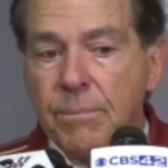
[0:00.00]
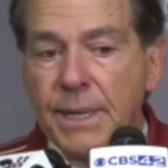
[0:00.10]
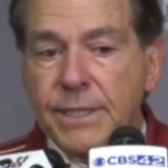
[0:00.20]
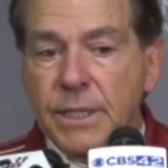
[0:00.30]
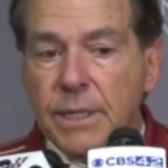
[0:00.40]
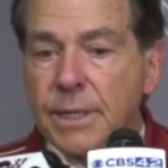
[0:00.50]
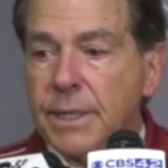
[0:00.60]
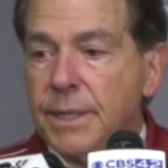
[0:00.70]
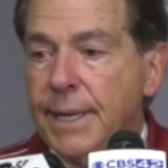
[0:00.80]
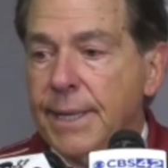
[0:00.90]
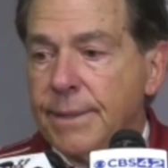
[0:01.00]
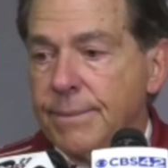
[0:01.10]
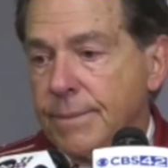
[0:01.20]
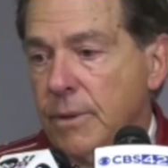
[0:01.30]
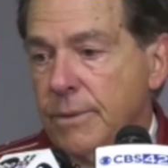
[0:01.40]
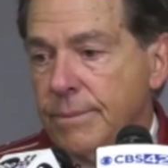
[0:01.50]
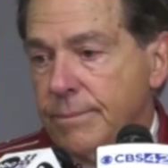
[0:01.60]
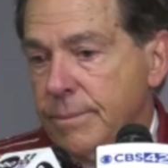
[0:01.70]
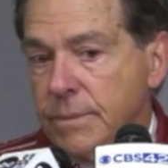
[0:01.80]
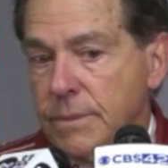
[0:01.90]
basically did that on,
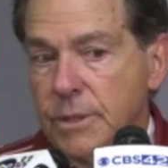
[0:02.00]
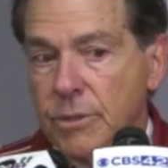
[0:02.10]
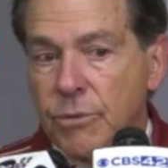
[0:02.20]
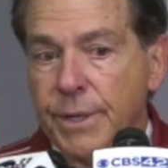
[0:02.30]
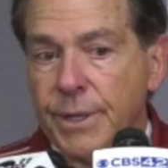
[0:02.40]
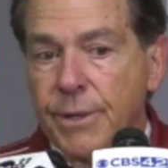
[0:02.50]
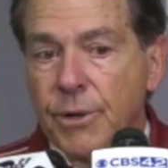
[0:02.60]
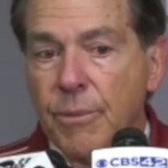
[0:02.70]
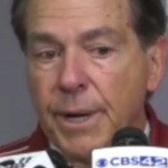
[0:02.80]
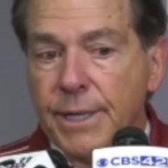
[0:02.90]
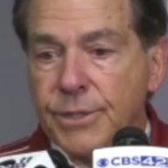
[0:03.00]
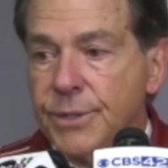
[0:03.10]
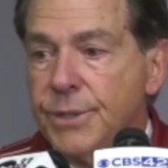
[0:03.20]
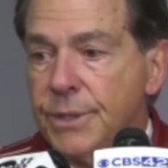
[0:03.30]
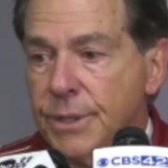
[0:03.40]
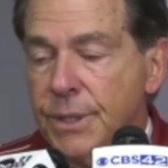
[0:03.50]
you know, grit and determination